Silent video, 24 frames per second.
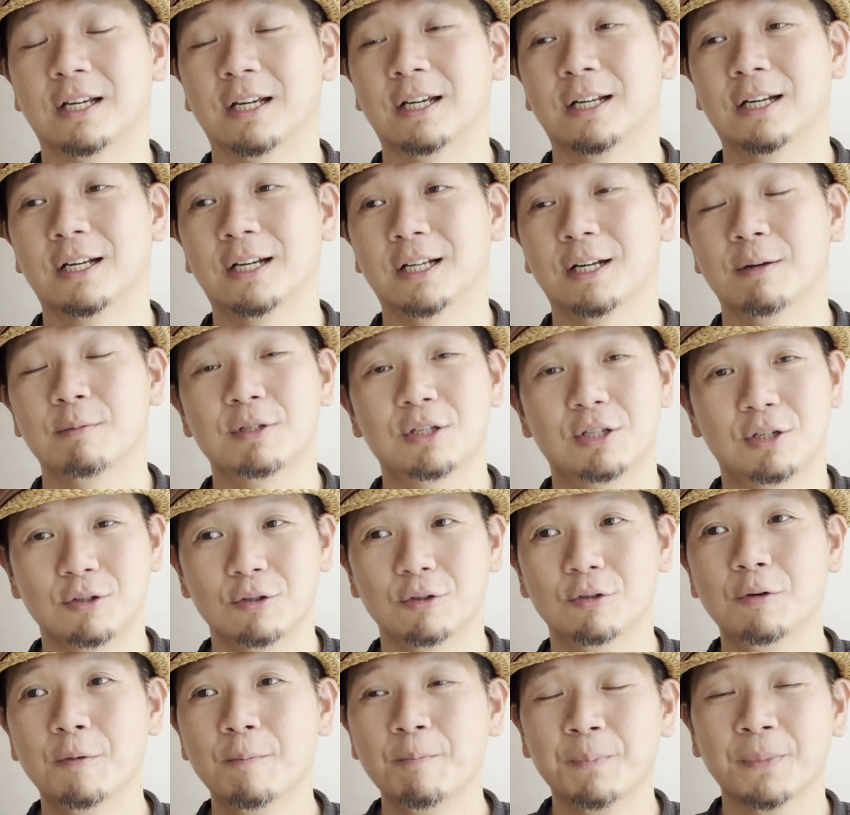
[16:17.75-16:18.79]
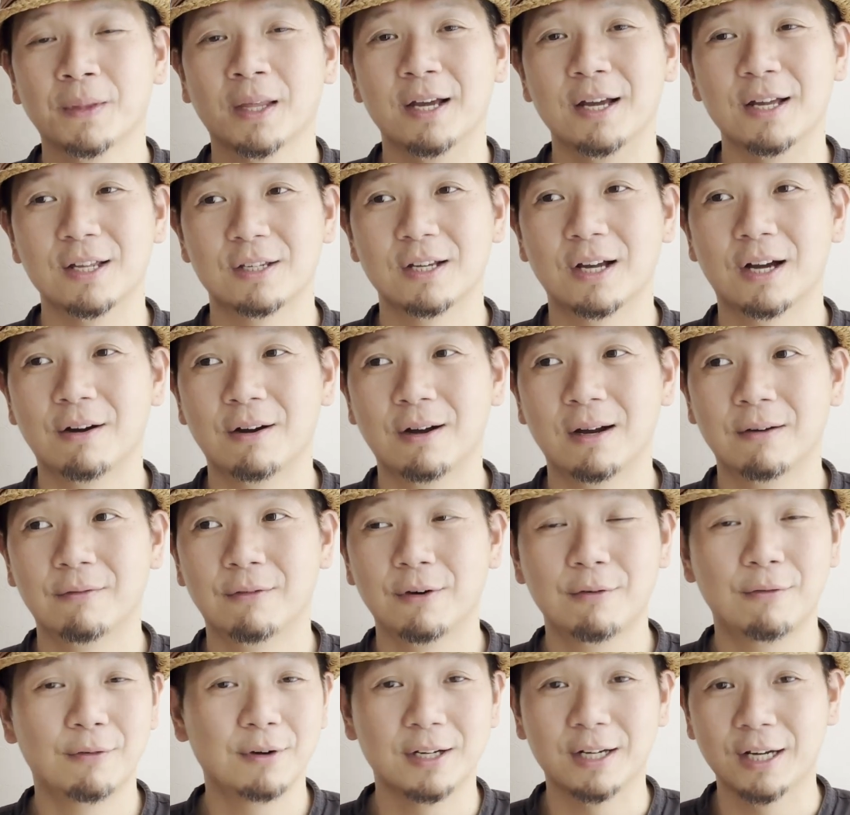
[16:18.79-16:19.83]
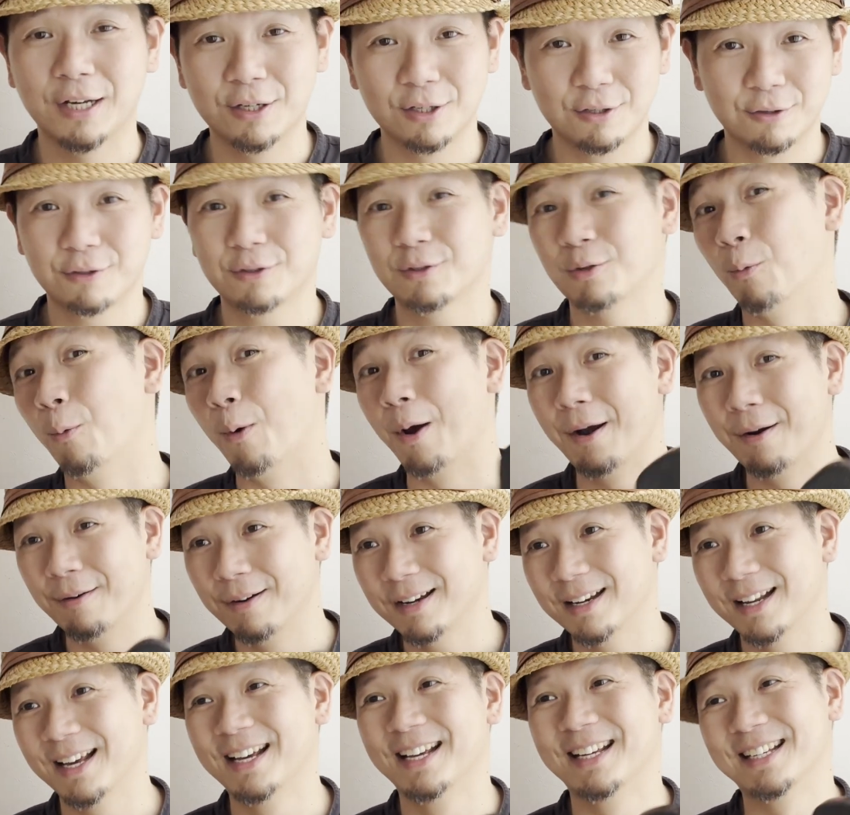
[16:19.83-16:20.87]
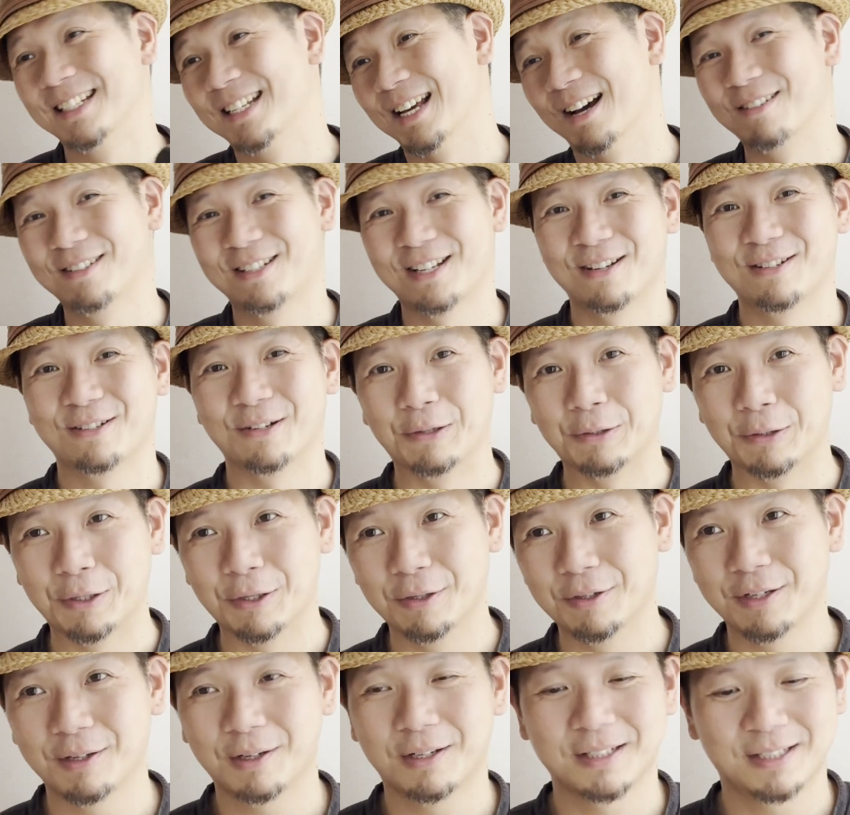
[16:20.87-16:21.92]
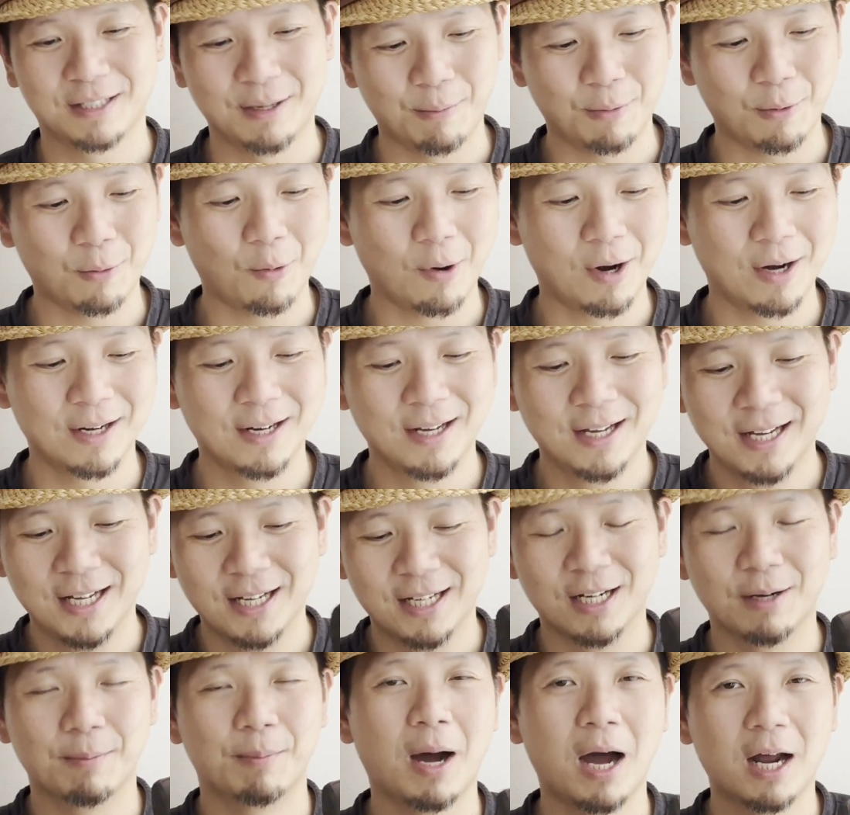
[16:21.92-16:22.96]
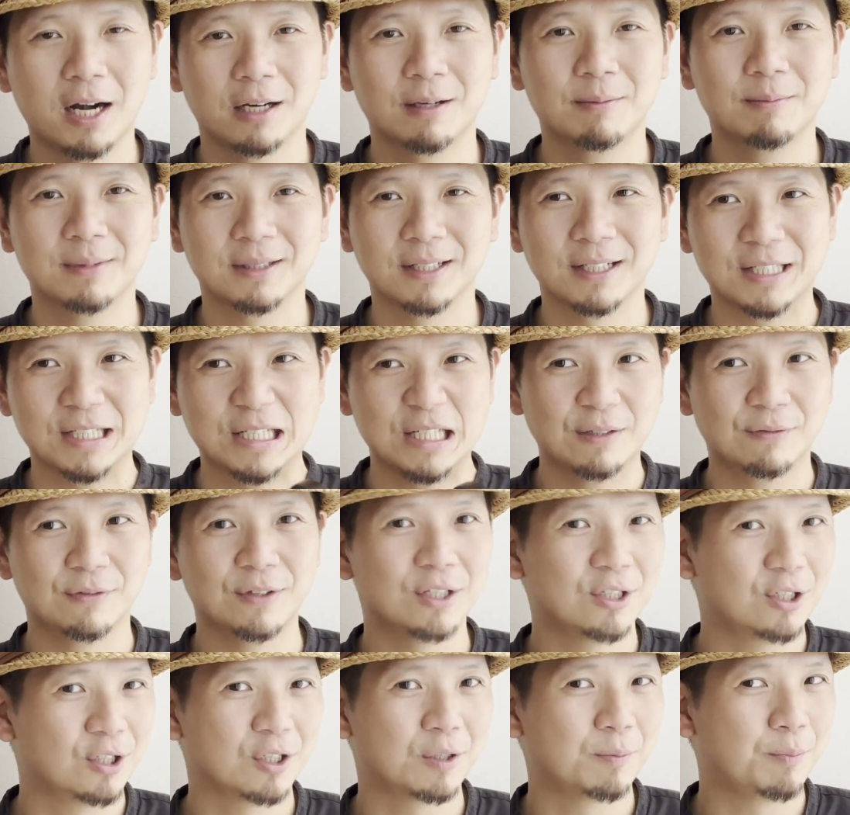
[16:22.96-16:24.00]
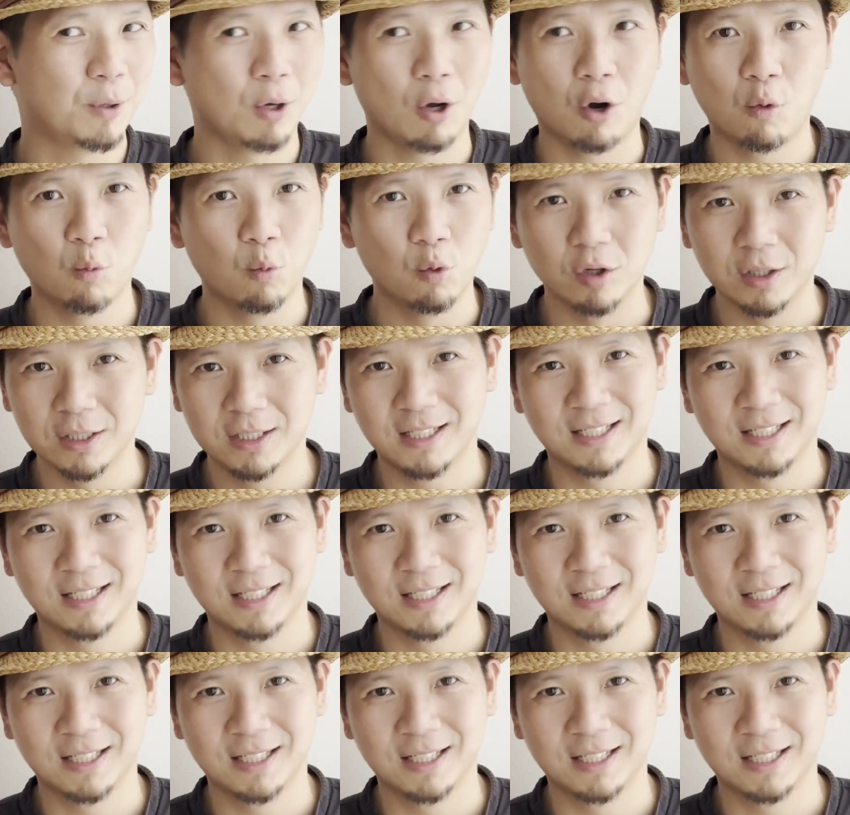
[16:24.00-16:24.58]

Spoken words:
And number two, it's very, very dangerous to wear it in downtown Tokyo because number one, the bottom, the teeth is just pure wood.